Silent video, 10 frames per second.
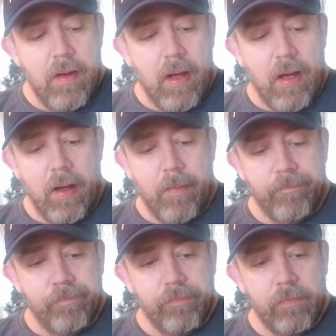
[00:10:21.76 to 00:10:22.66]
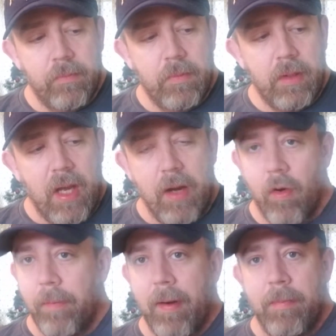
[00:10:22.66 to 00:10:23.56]
I know
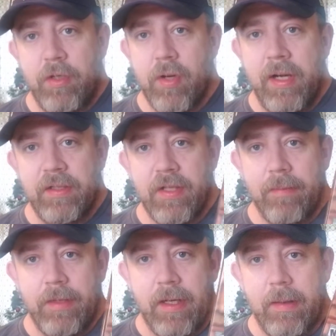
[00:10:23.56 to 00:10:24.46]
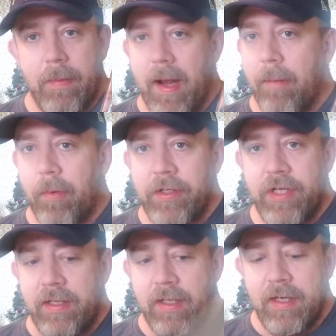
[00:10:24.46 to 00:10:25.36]
he probably traded something, but I
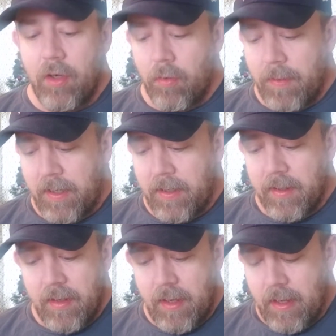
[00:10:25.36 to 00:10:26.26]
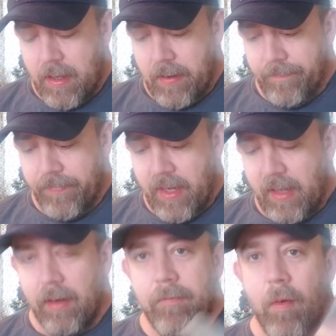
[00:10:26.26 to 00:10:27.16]
appreciate the deal, bud. I
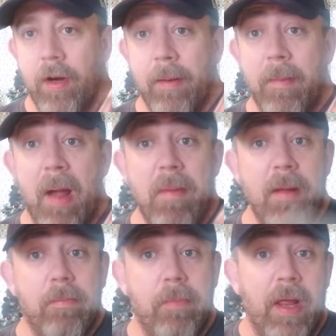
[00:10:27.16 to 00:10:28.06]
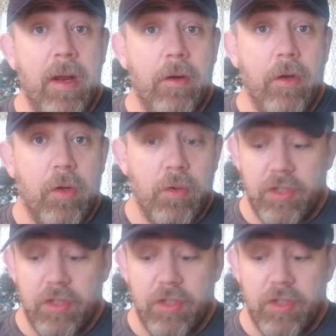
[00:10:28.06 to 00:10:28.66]
look forward to I might play a Yakuza